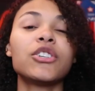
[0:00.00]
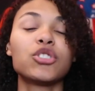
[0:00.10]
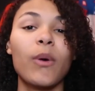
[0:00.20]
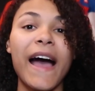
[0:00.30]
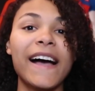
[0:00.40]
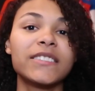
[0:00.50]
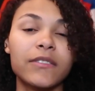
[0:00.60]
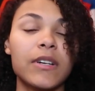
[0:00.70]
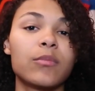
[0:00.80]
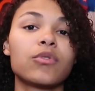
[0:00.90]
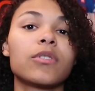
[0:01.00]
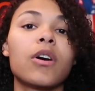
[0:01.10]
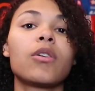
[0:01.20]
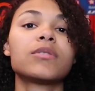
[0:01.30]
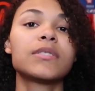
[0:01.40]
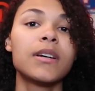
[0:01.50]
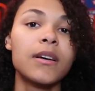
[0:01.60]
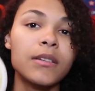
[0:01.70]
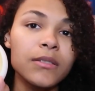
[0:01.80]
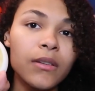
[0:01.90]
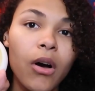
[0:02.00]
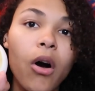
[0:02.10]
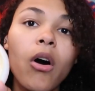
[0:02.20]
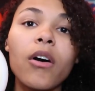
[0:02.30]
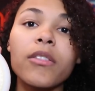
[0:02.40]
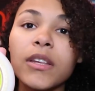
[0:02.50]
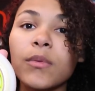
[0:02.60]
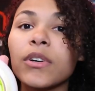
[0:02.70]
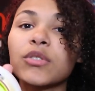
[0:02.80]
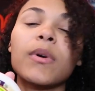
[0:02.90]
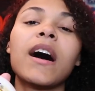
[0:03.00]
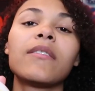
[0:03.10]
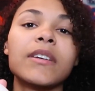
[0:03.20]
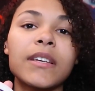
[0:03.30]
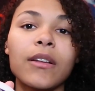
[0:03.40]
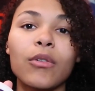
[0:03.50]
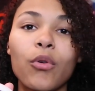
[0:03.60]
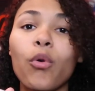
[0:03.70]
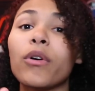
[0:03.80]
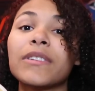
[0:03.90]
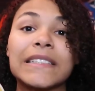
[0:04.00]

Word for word: So as of Emerald Coast, all the wheels will have a yellow core.